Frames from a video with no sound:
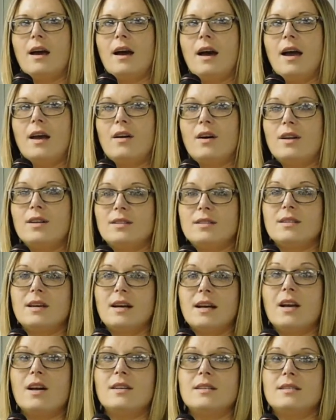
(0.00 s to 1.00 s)

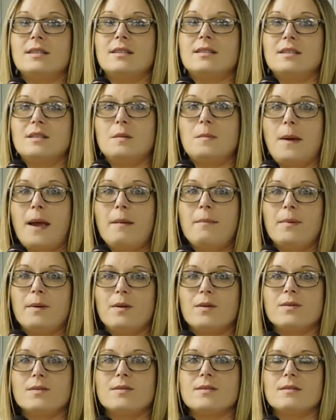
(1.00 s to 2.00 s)
I got addicted to pain
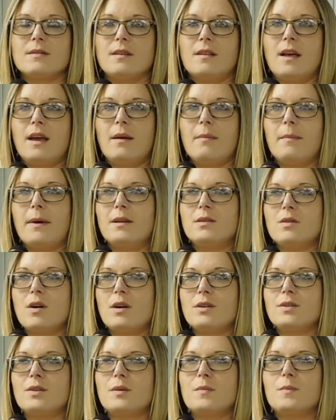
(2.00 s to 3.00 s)
pills. My
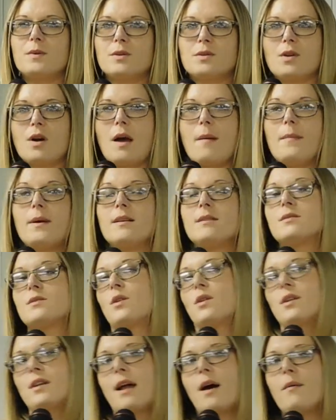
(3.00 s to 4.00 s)
doctor prescribed me. It
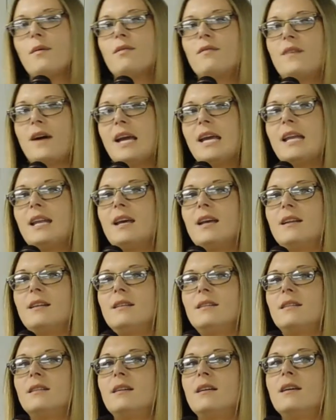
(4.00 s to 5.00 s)
started out with Vicodin.
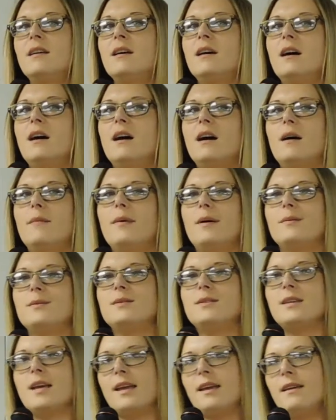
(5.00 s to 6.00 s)
I
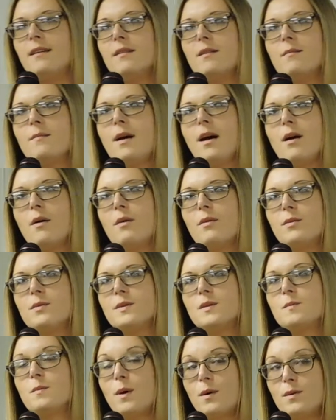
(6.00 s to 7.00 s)
was taking them how I
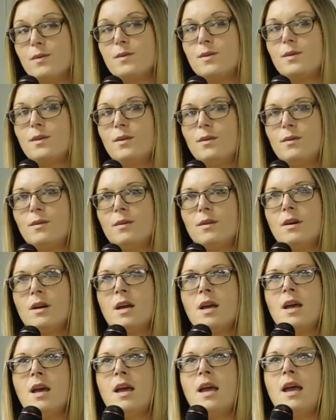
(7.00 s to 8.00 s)
was supposed to,
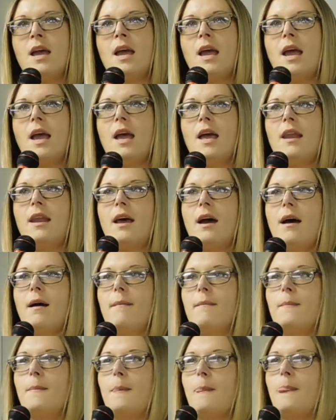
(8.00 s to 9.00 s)
and
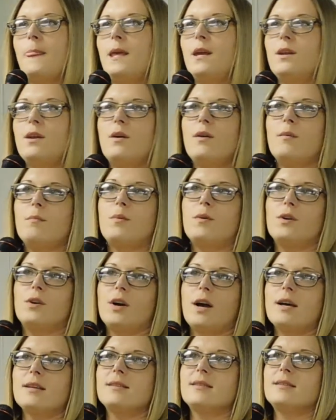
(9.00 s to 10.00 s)
it
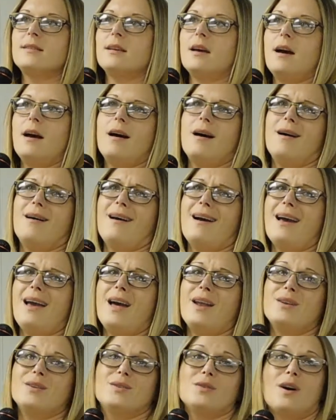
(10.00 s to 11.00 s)
progressed. I
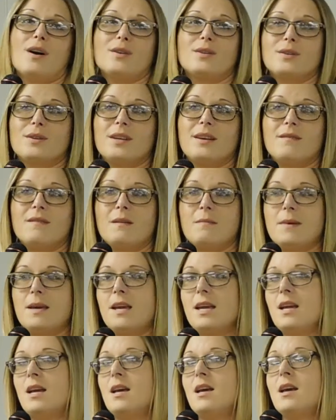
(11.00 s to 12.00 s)
had a doctor giving
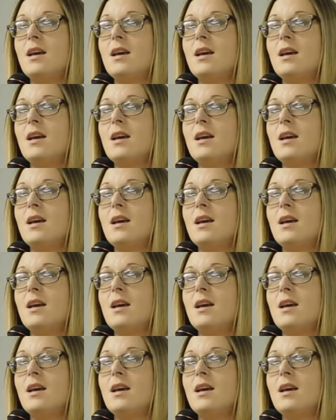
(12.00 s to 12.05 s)
me